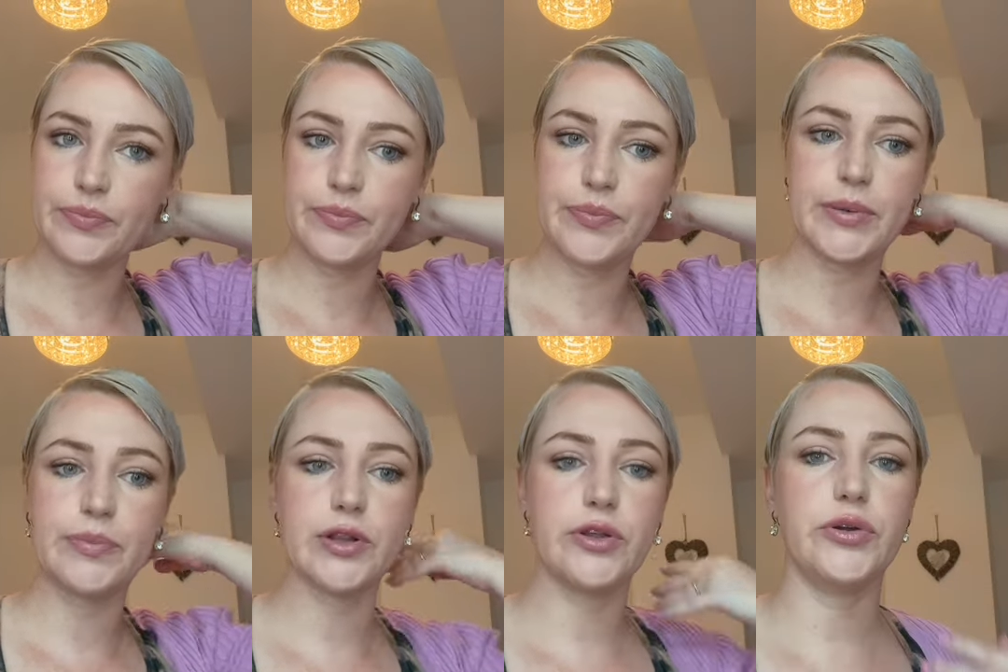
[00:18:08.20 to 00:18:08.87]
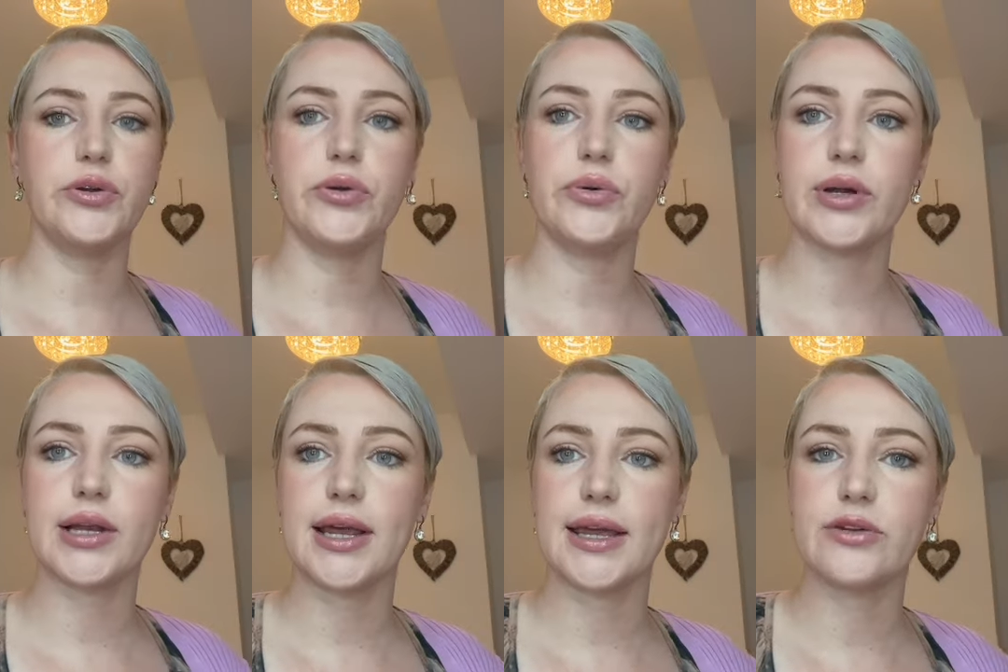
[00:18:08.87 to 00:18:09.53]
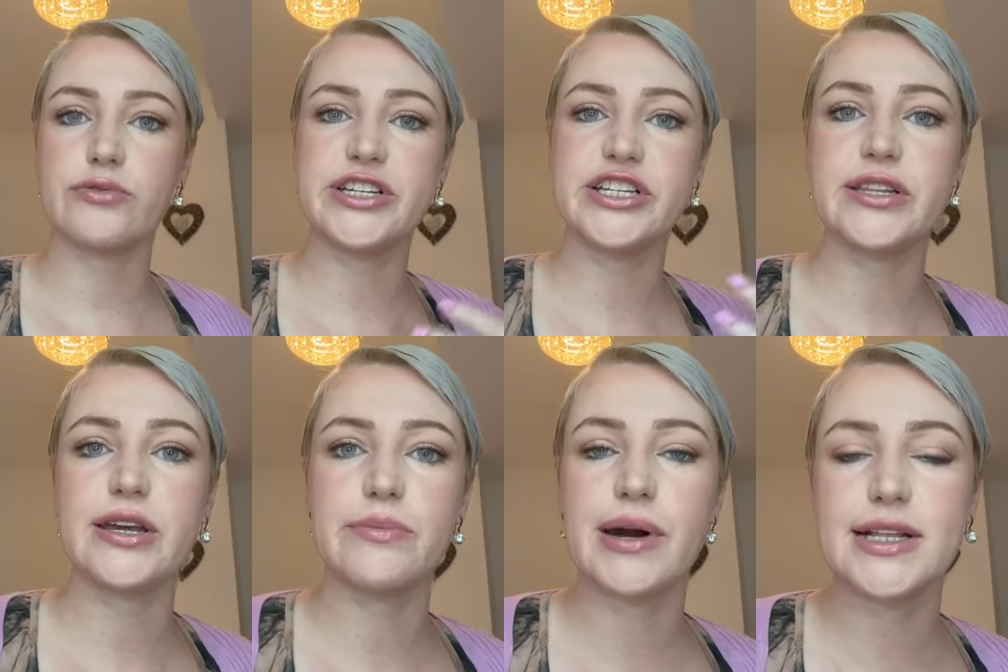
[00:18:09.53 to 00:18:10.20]
people who were like reaching
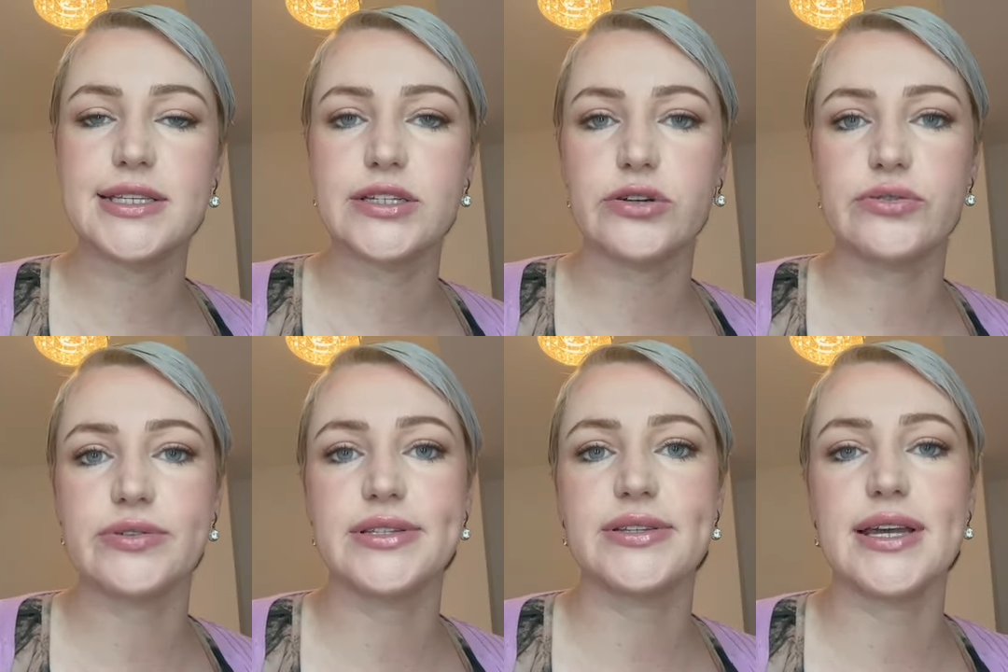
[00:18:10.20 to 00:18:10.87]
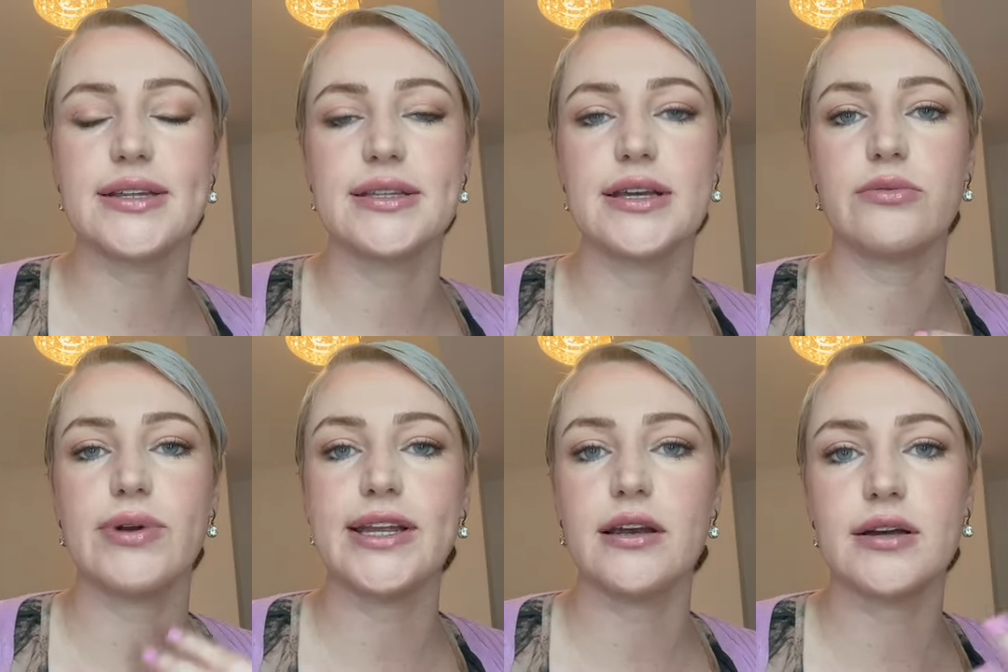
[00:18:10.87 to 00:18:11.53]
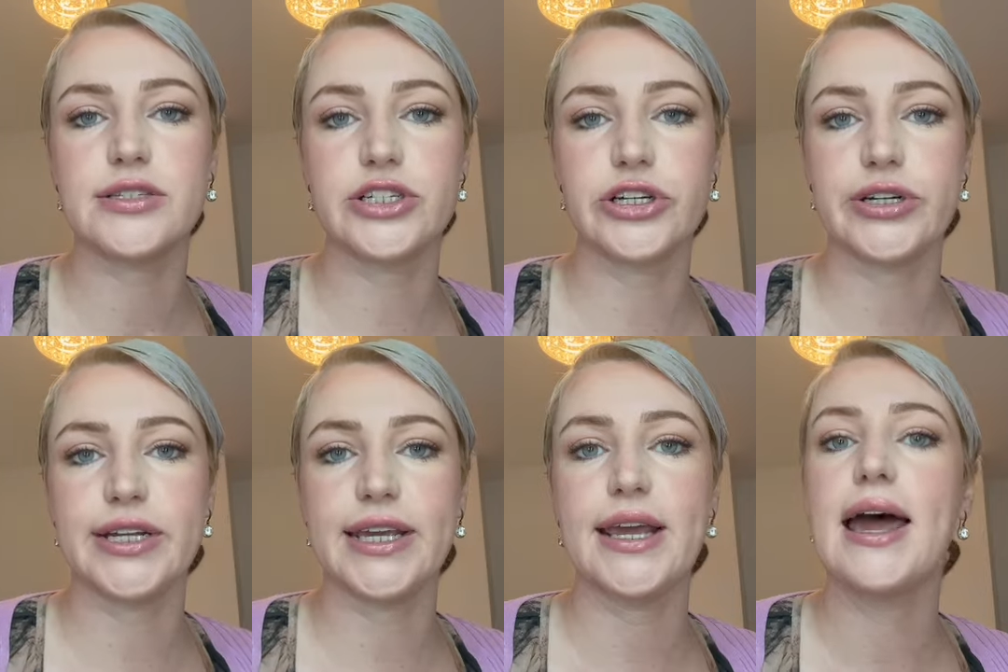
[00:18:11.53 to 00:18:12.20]
their milestones and their weight loss
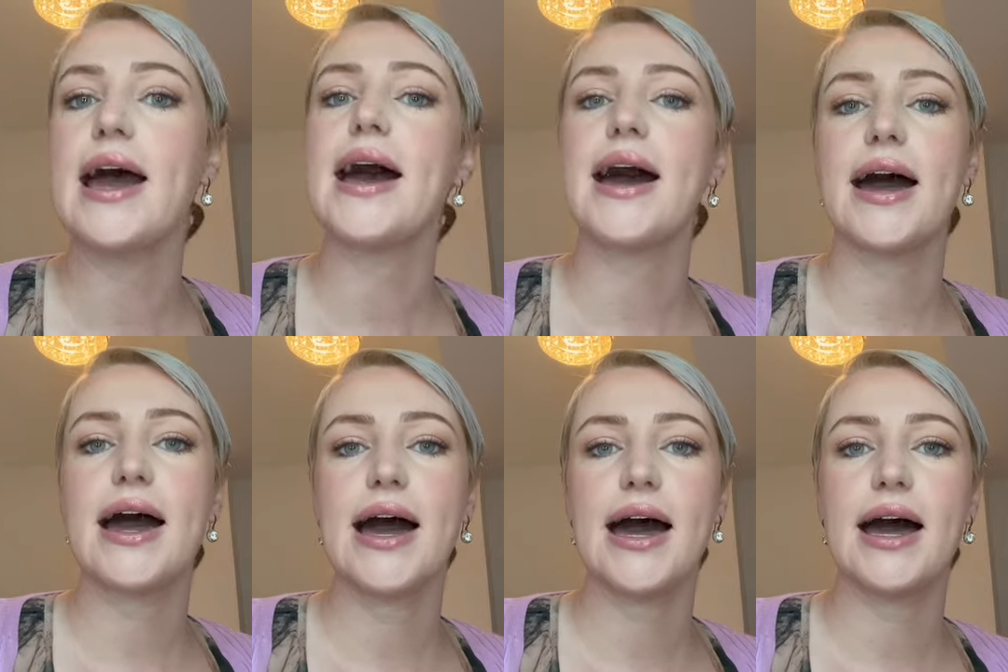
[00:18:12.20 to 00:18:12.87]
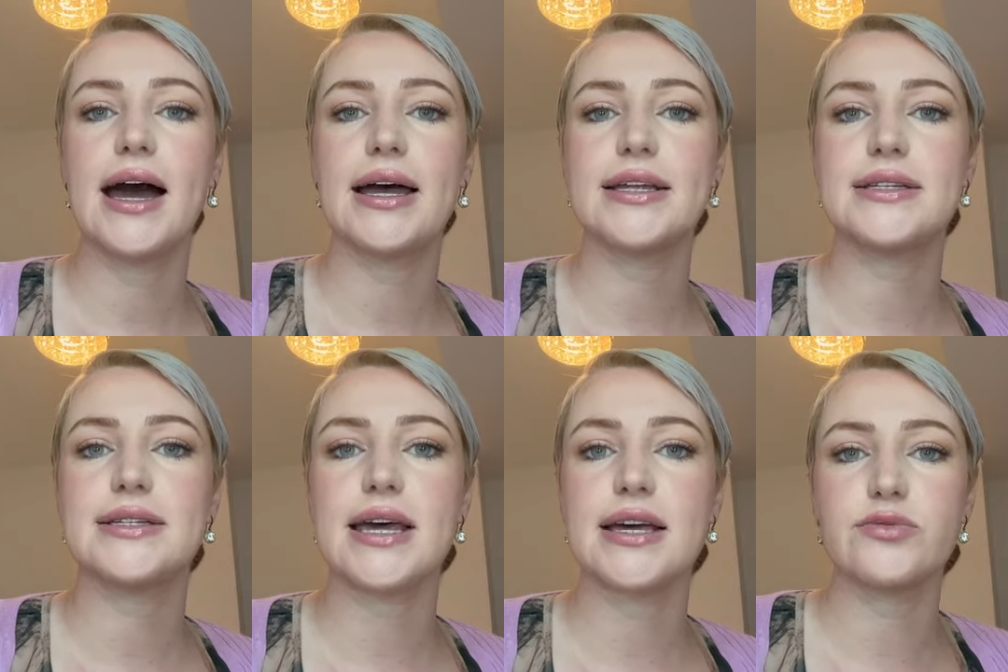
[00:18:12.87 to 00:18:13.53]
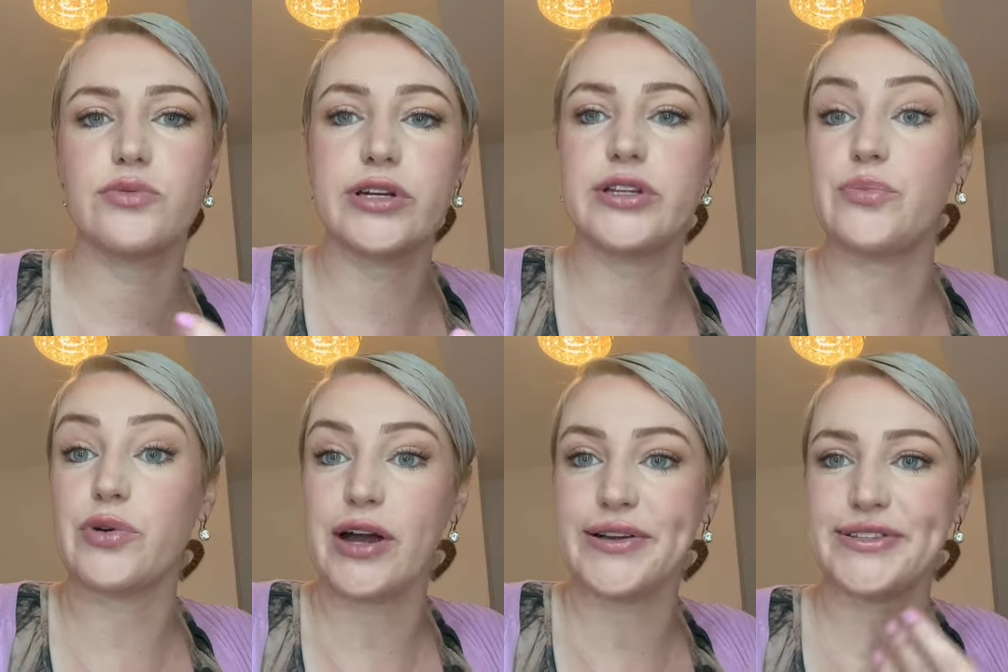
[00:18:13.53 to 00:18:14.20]
journey, and as one of the
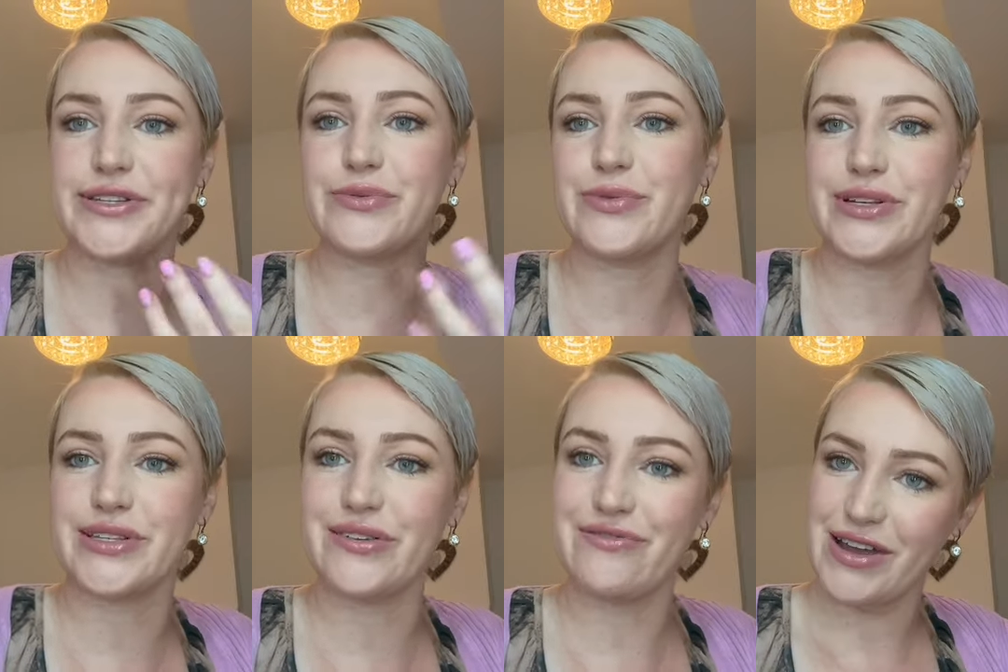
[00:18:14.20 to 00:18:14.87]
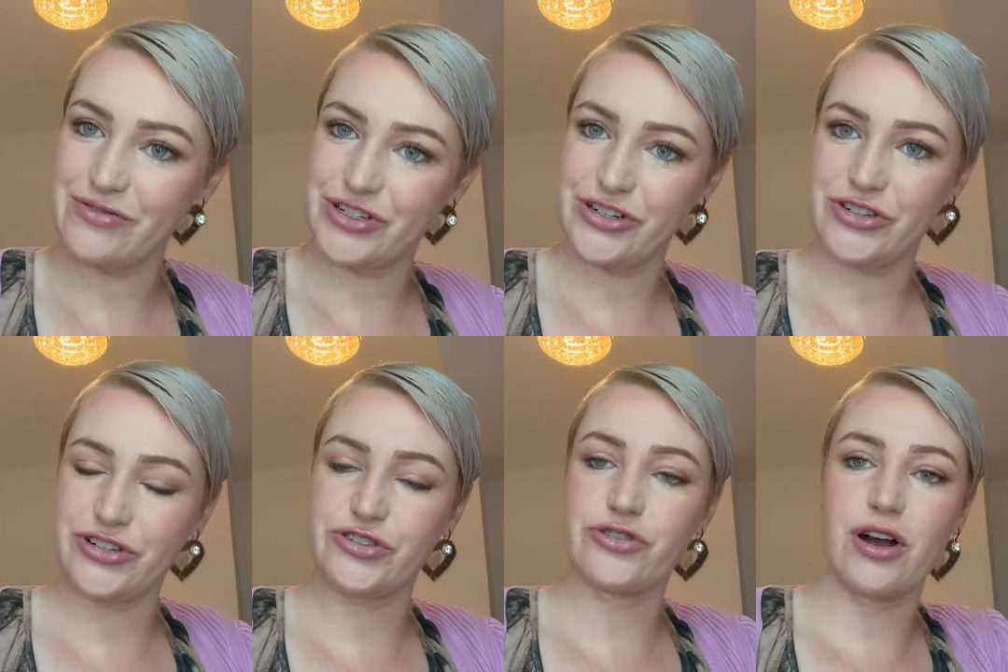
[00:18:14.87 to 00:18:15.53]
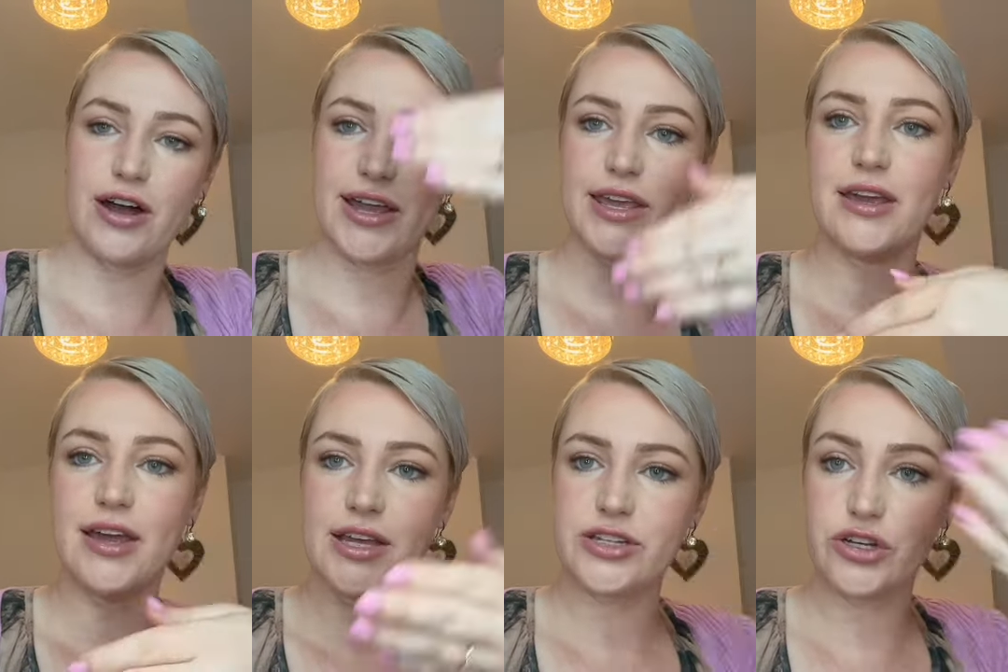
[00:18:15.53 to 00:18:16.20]
prizes was a voucher to try
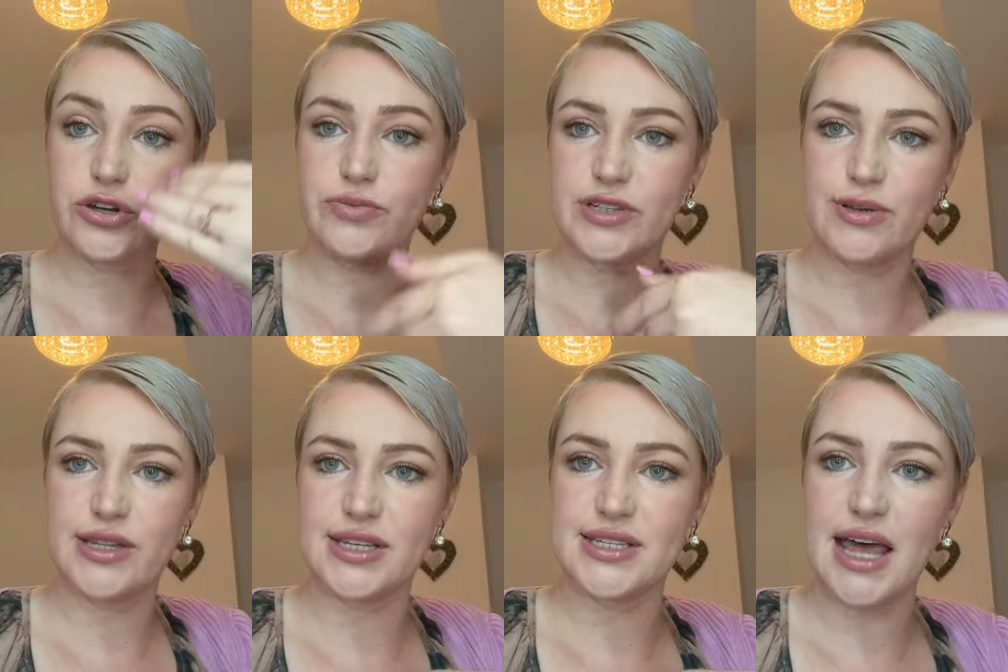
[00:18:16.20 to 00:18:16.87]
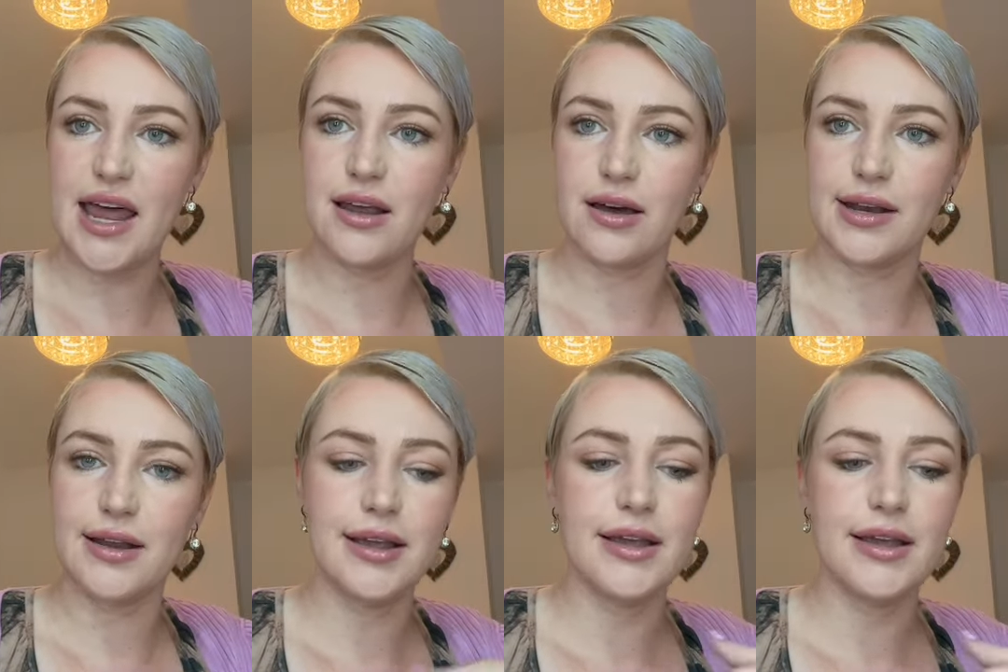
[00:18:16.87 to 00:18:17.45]
to come to the salon.